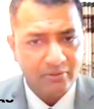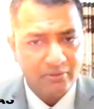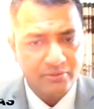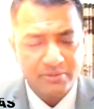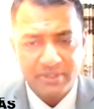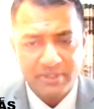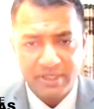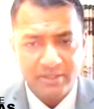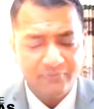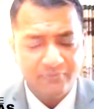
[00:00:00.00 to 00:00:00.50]

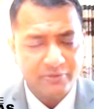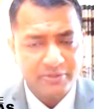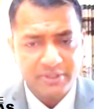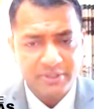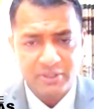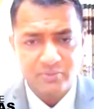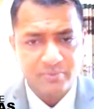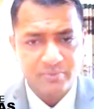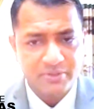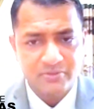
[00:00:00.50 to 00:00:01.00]
Studying for
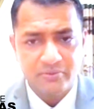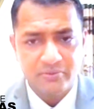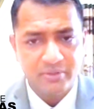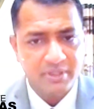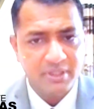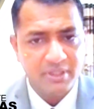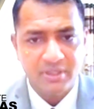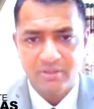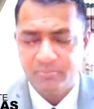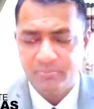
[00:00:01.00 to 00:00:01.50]
6 months or
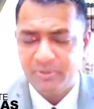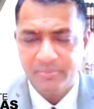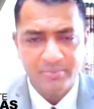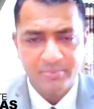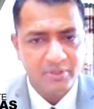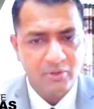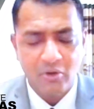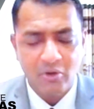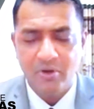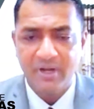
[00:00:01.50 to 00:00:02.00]
a year,
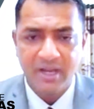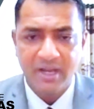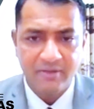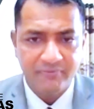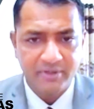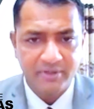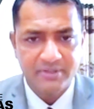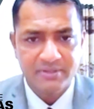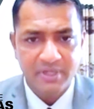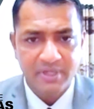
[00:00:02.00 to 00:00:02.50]
people on
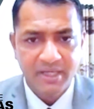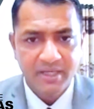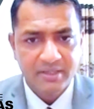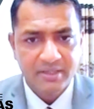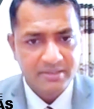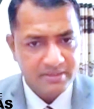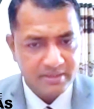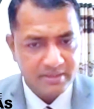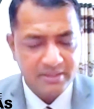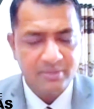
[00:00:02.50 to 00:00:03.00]
average
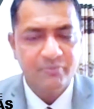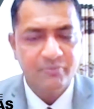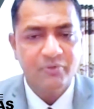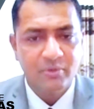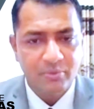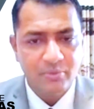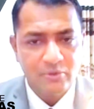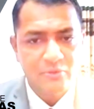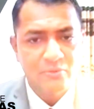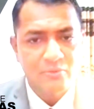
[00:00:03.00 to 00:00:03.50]
study
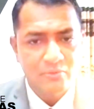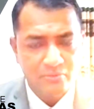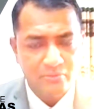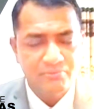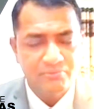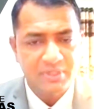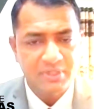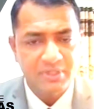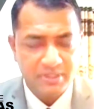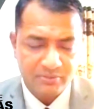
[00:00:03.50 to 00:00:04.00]
for about 2
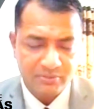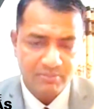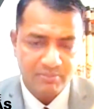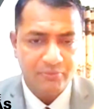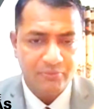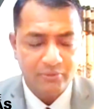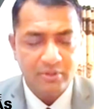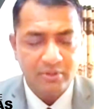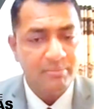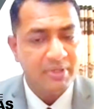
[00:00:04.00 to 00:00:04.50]
to 3 years
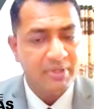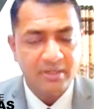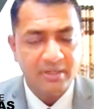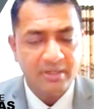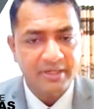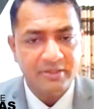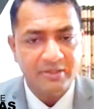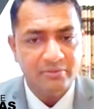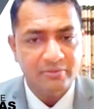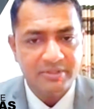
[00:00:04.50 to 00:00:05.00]
before they
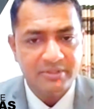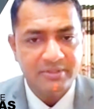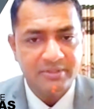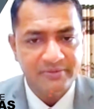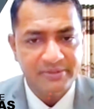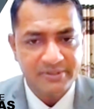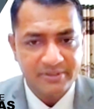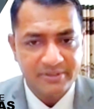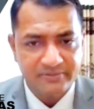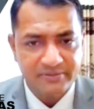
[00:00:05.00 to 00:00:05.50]
migrate to the
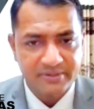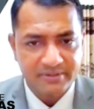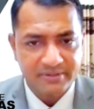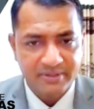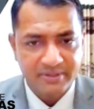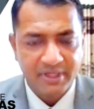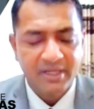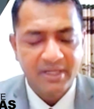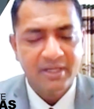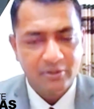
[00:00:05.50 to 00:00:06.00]
civil services.